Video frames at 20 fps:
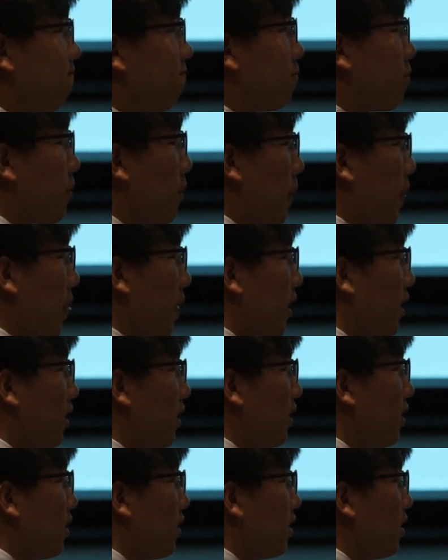Uh, let's go
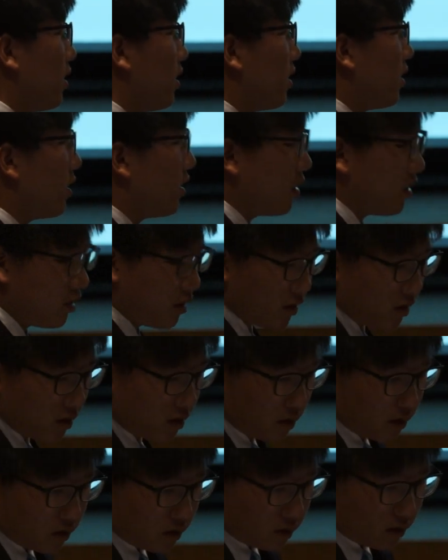back to your cost sheet
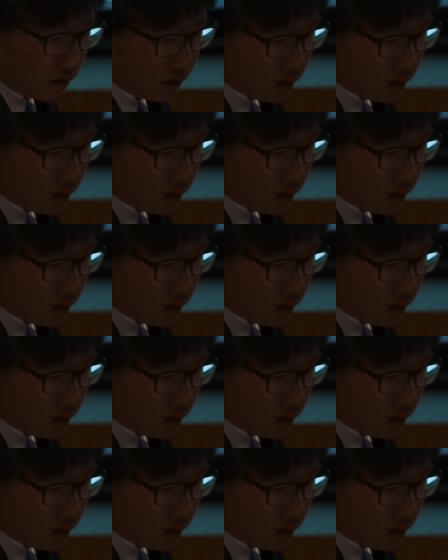again.